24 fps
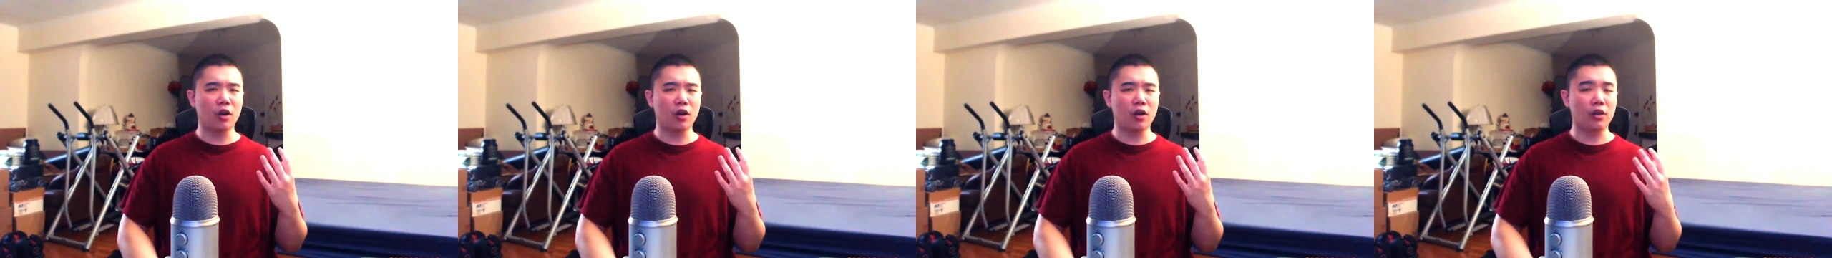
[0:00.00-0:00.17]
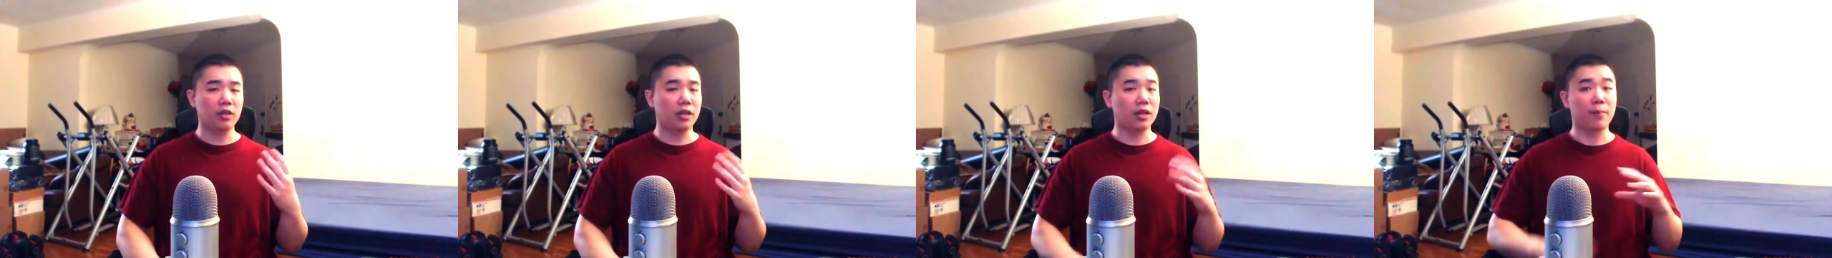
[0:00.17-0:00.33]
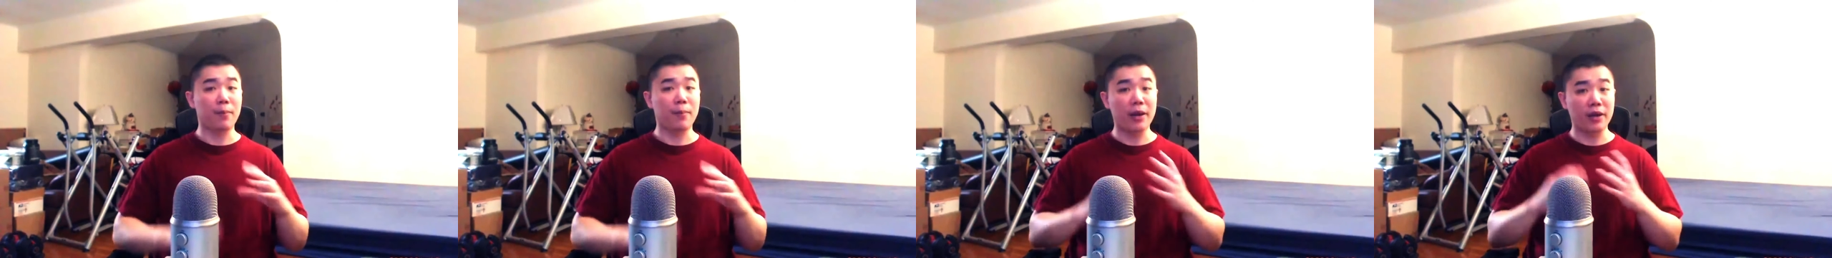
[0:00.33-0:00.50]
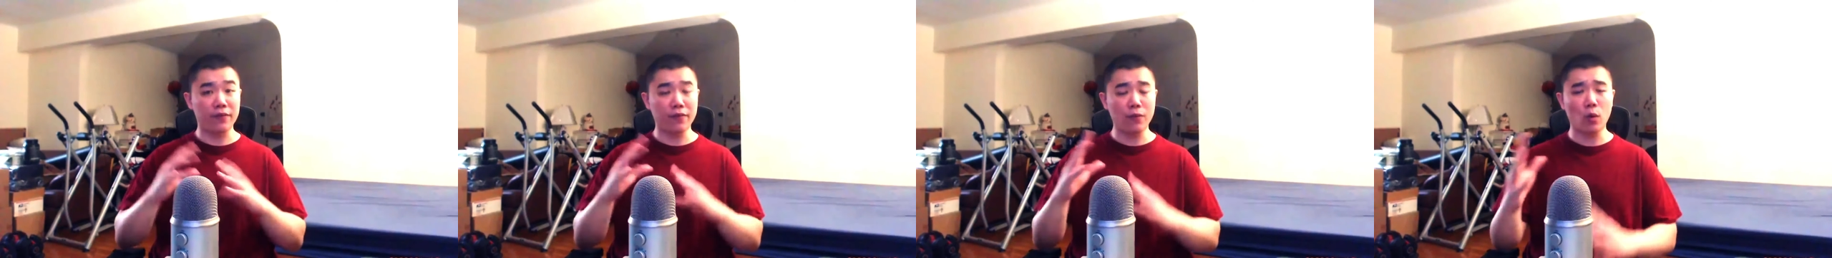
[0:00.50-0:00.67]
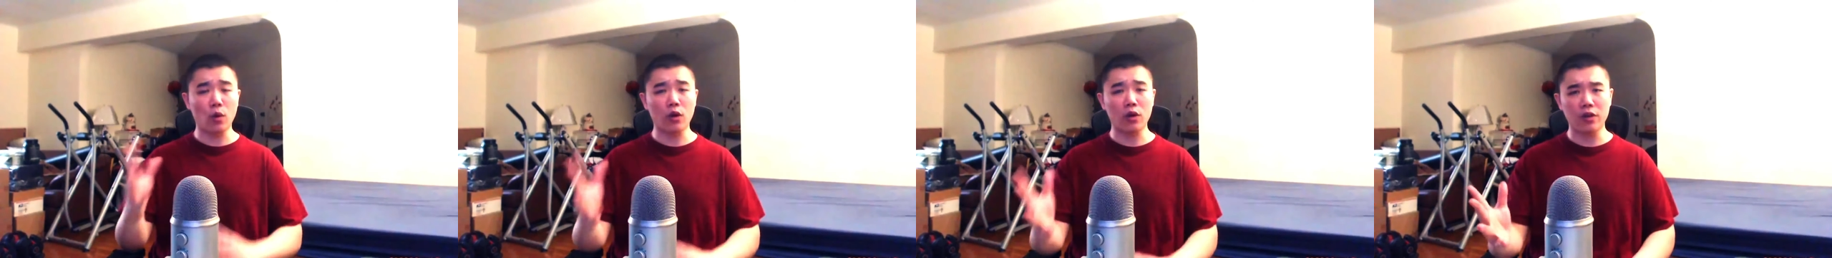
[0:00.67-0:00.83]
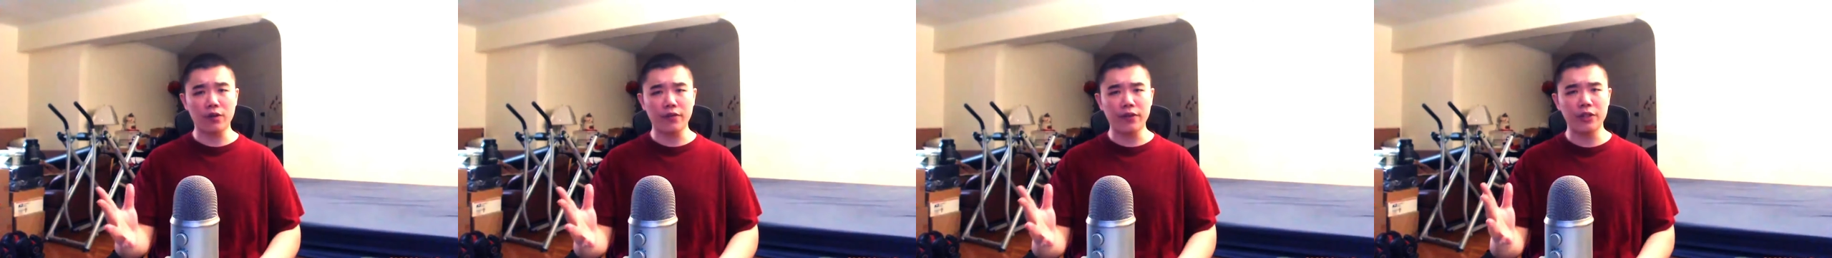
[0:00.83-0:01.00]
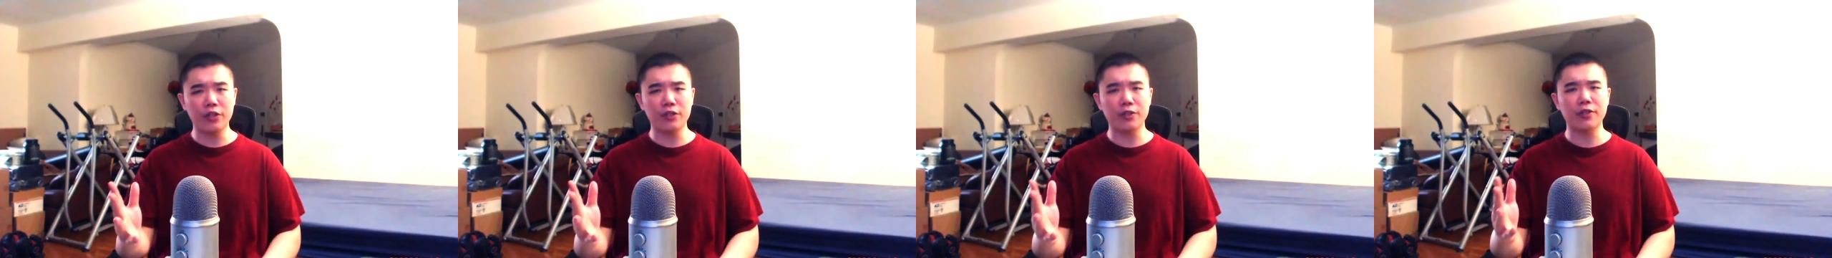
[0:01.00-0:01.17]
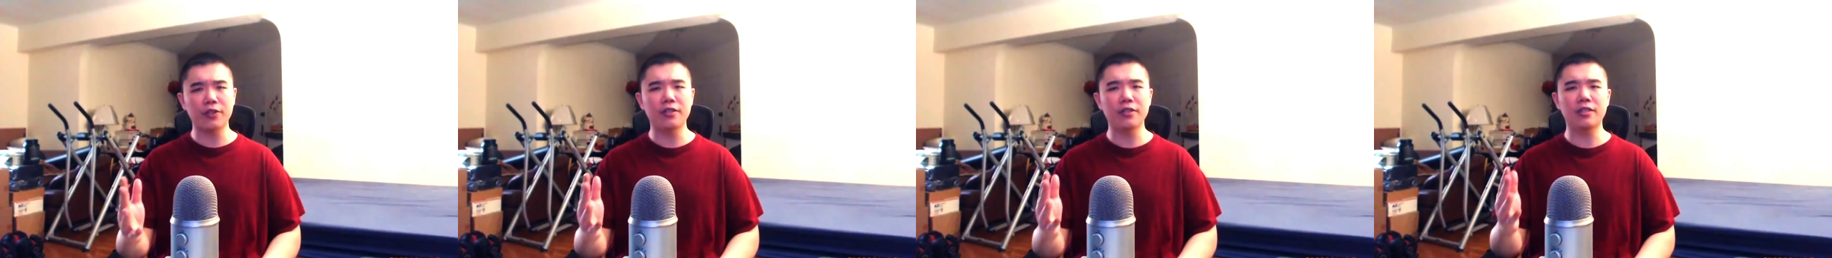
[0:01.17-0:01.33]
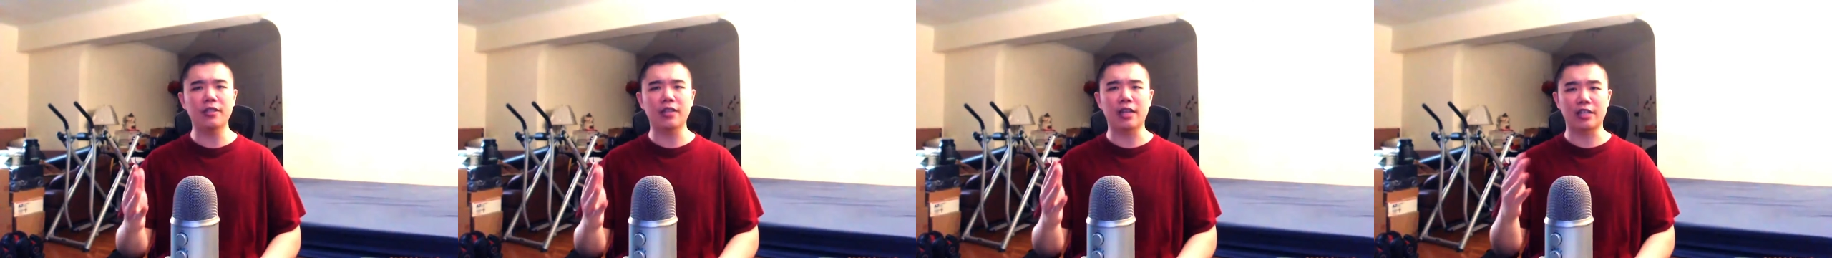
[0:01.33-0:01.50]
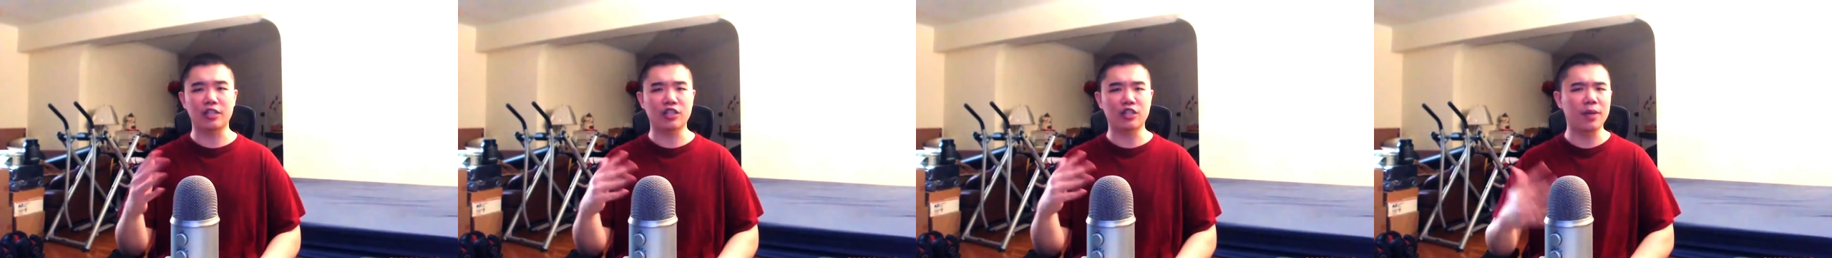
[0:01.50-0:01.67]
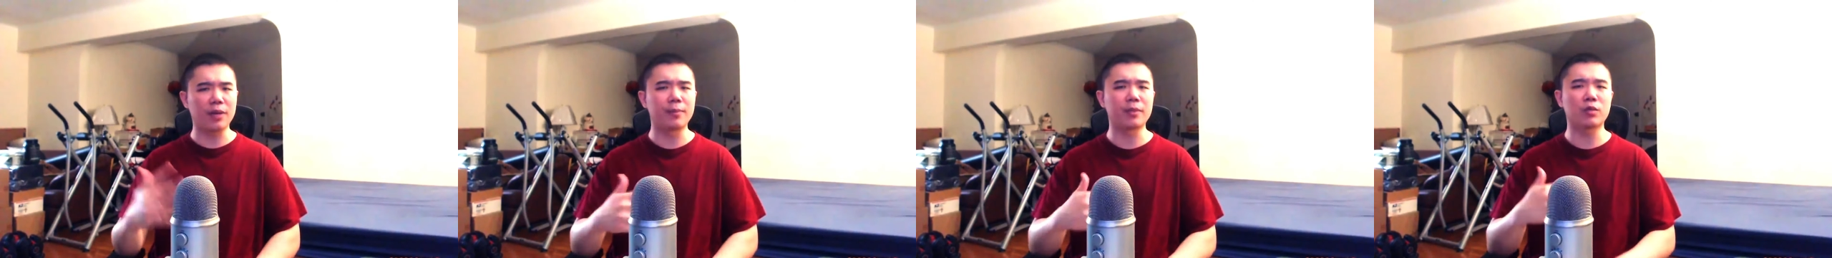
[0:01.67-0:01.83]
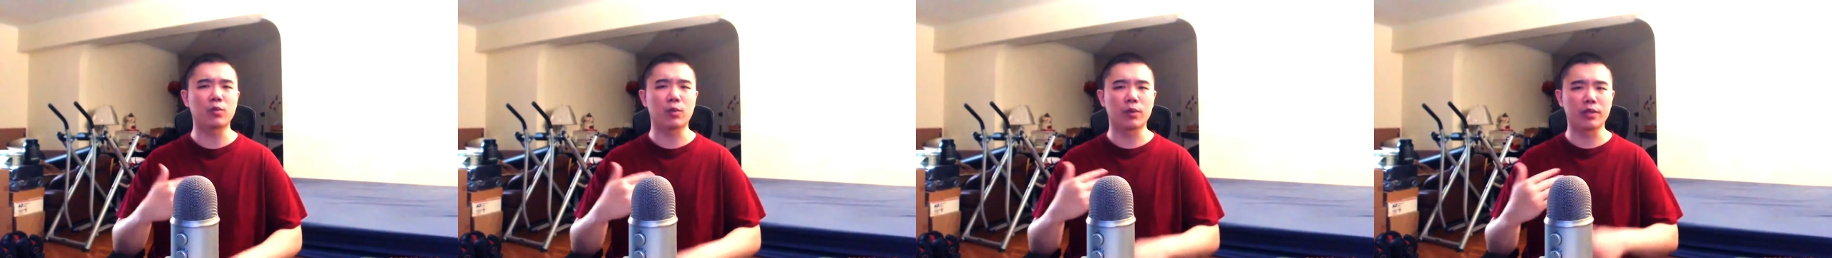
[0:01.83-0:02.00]
are like metaphorical visions. Like,
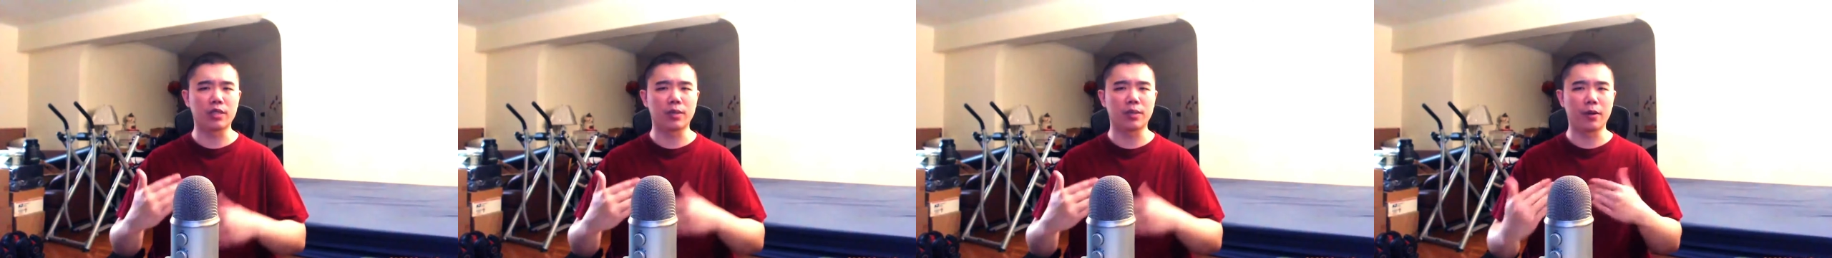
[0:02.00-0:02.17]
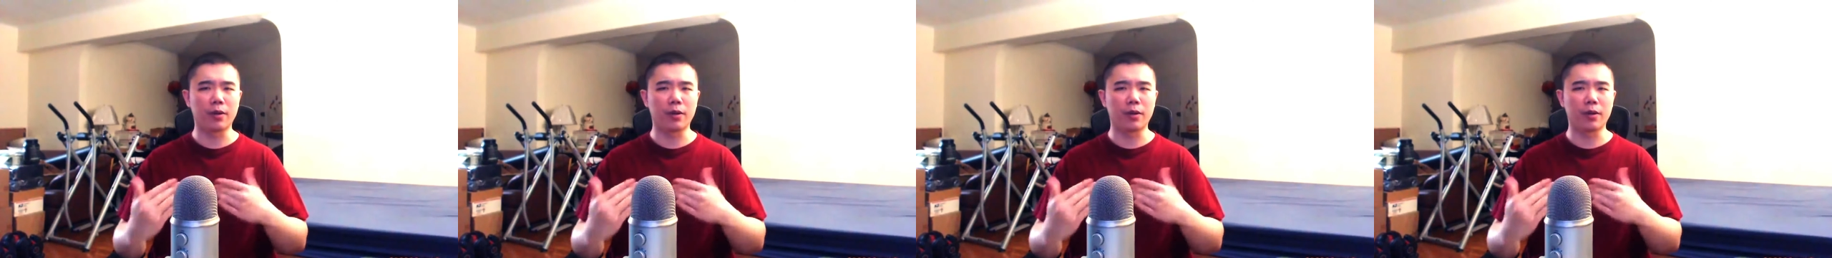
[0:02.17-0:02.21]
Jameis was